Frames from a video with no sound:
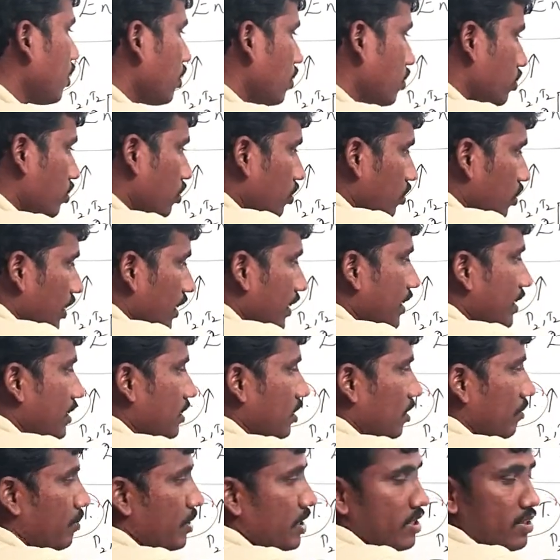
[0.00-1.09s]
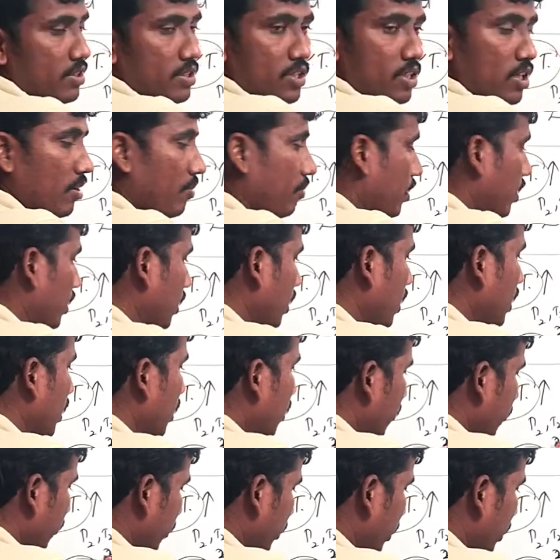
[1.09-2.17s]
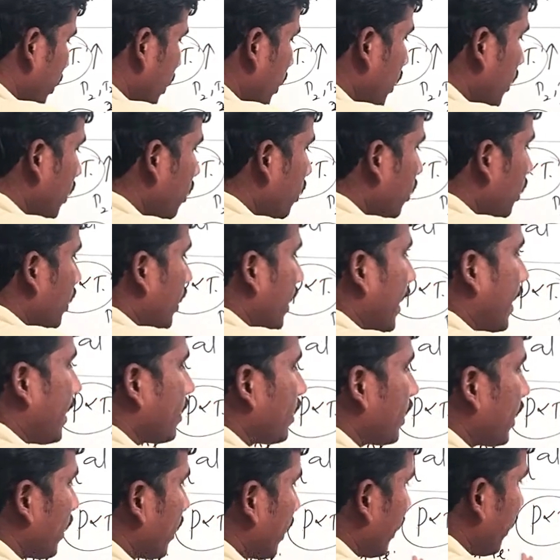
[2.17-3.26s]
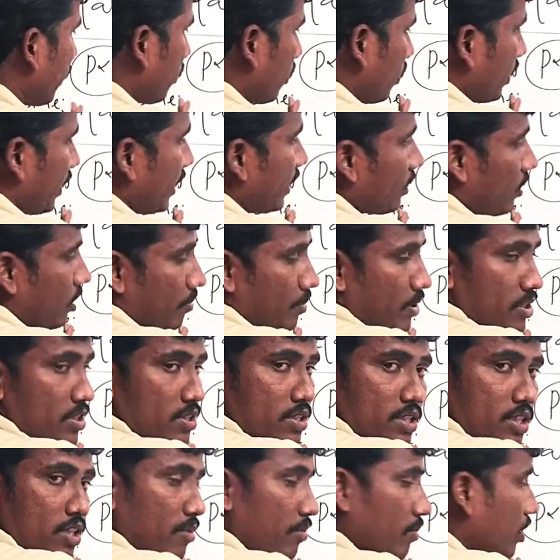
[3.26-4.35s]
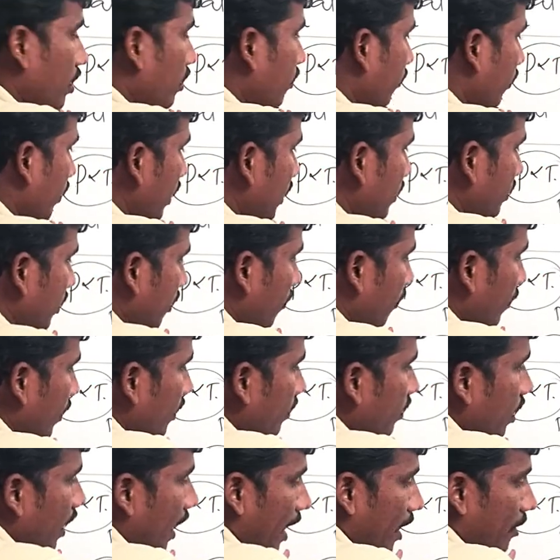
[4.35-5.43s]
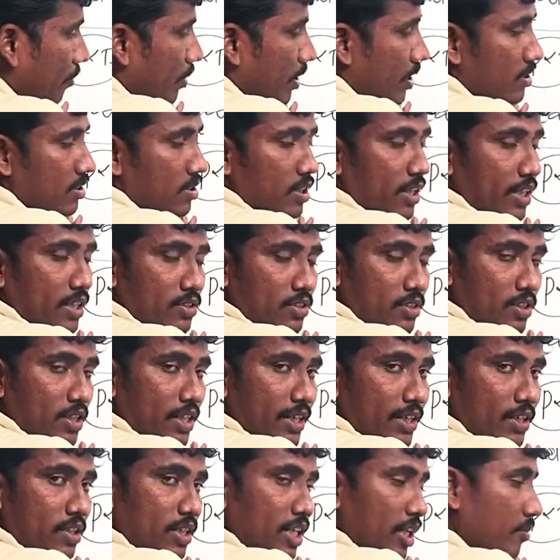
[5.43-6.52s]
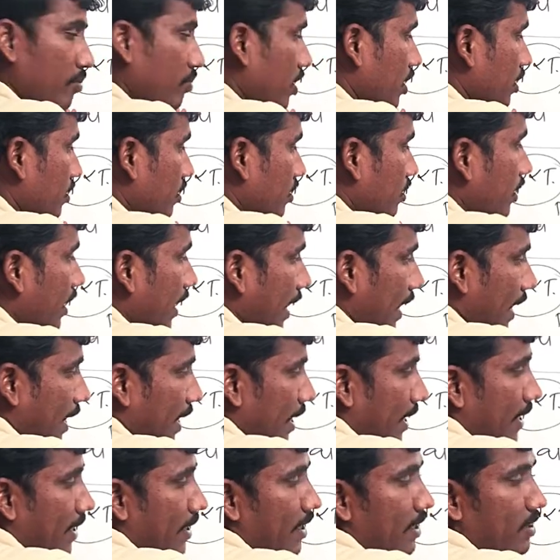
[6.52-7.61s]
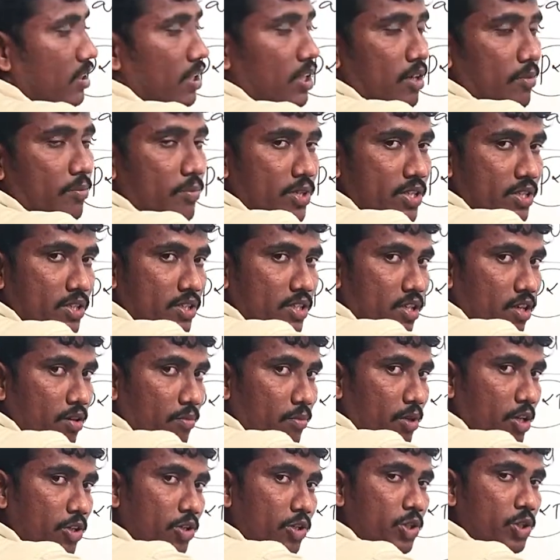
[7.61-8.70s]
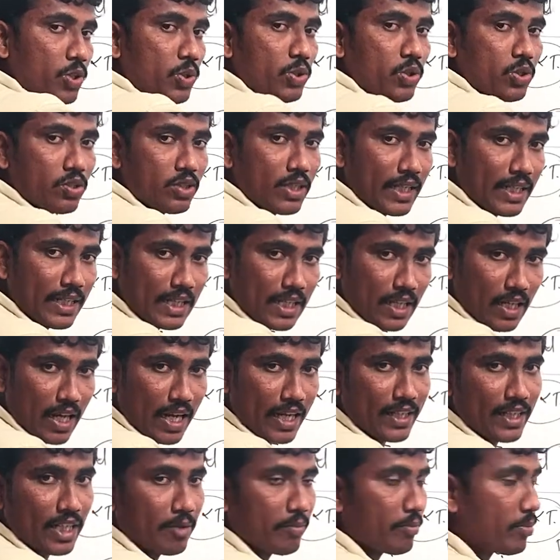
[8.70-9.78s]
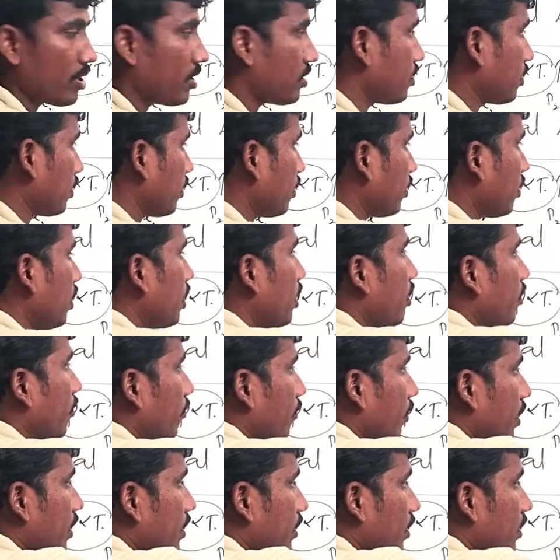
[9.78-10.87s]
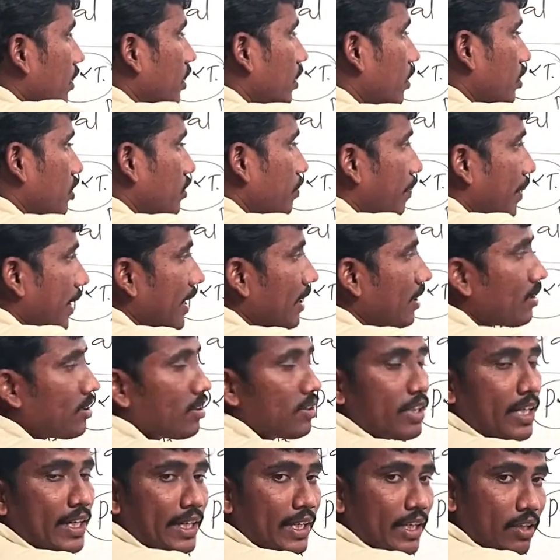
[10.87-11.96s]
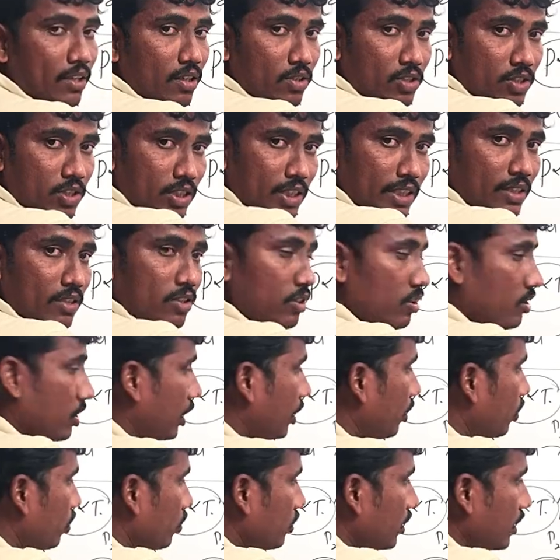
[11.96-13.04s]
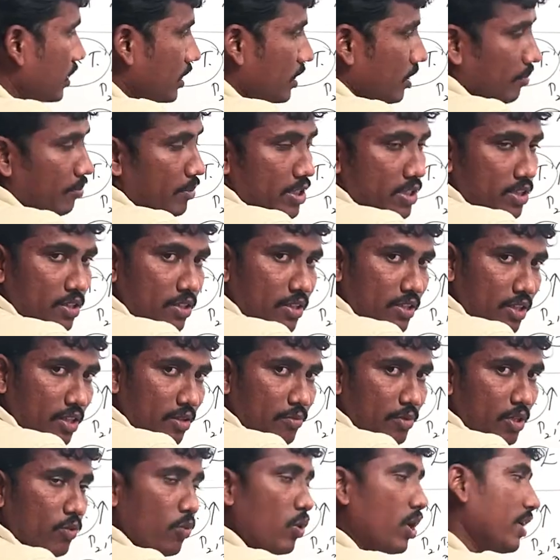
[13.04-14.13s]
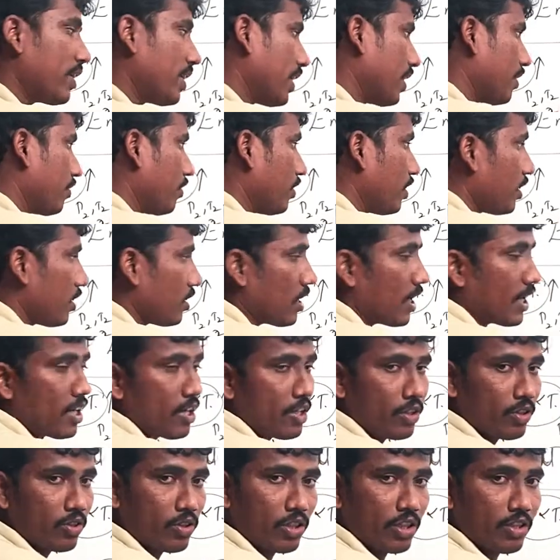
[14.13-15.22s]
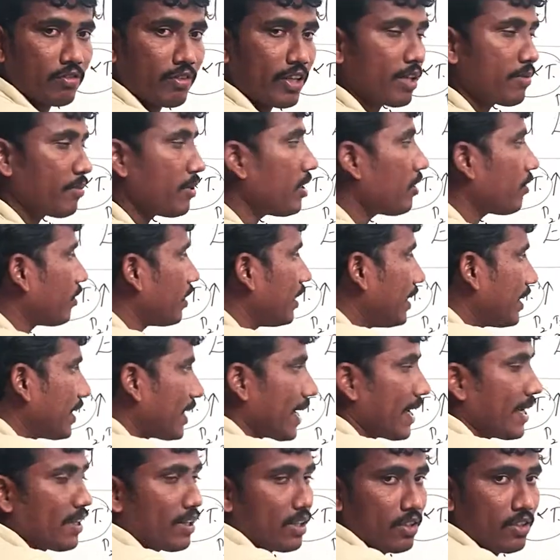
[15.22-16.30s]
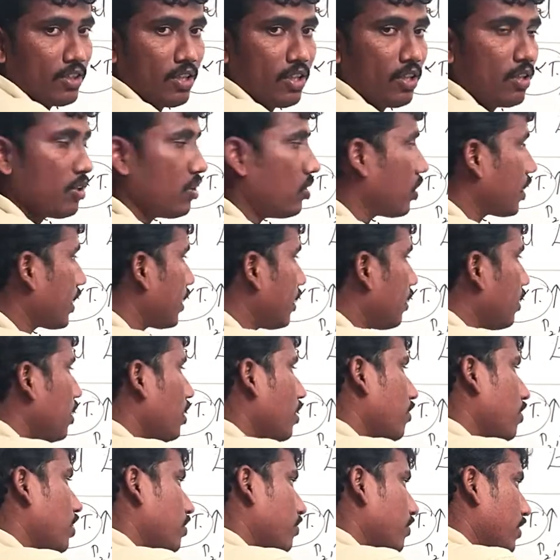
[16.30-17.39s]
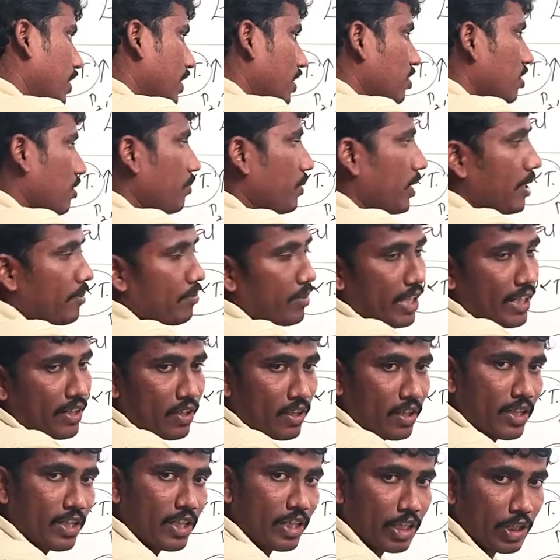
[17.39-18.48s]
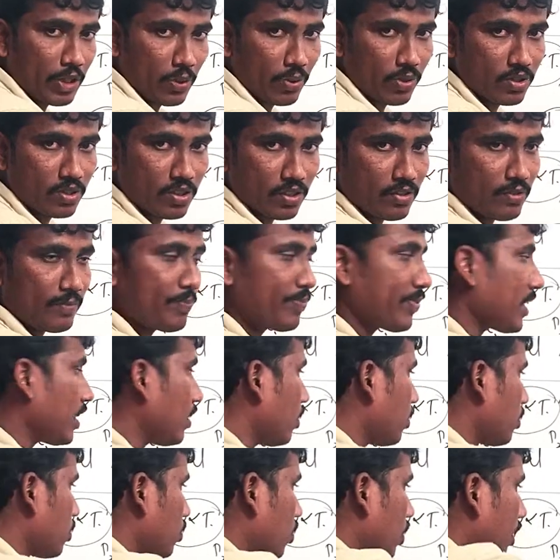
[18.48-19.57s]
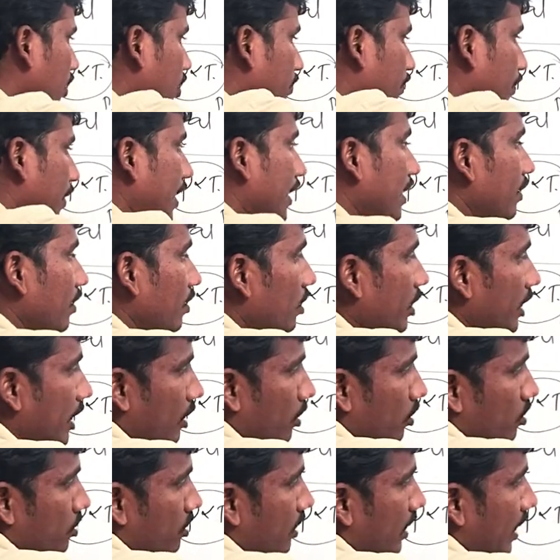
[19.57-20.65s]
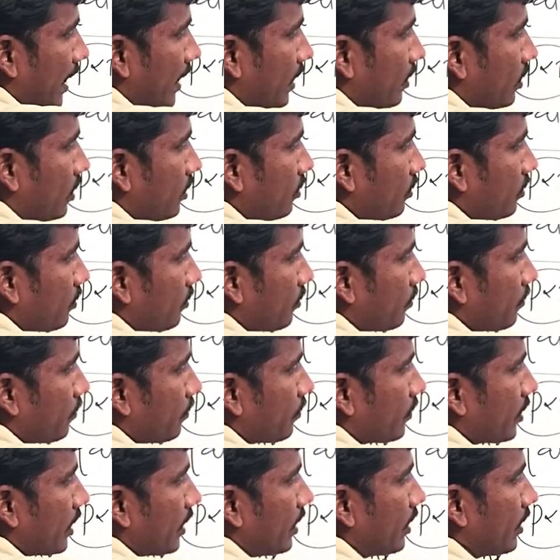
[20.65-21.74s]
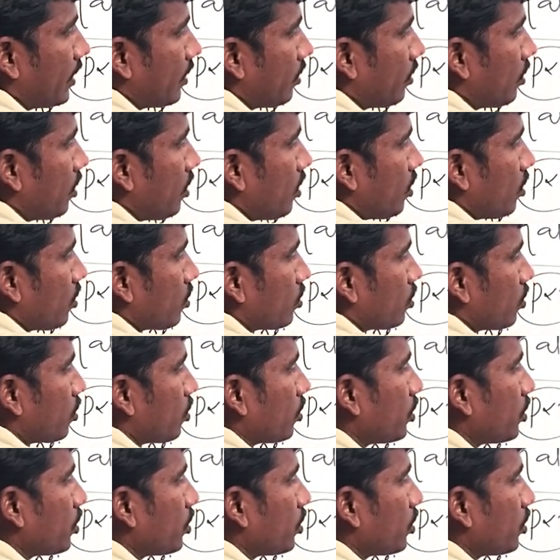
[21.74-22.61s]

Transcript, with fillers: so in this combustion chamber we are at the uh, in combustion chamber we will supply the high pressurizer and the temperature air in the combustion chamber. Due to that high temperature we will uh, sprinkle the kerosene into this combustion chamber, whatever according to requirement we will take. Okay, for example, I am taking here kerosene. So I will sprinkle the kerosene like this here. So